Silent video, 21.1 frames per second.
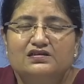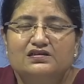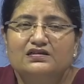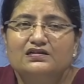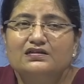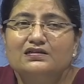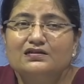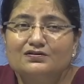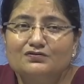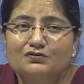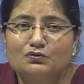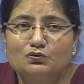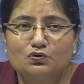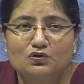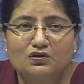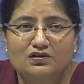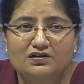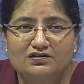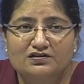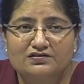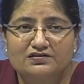they didn't even
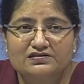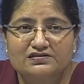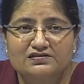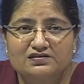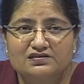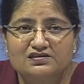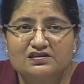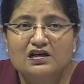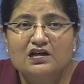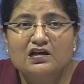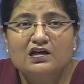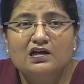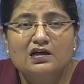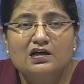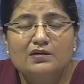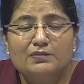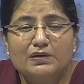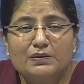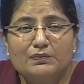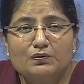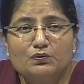call it research.
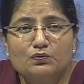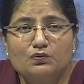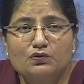People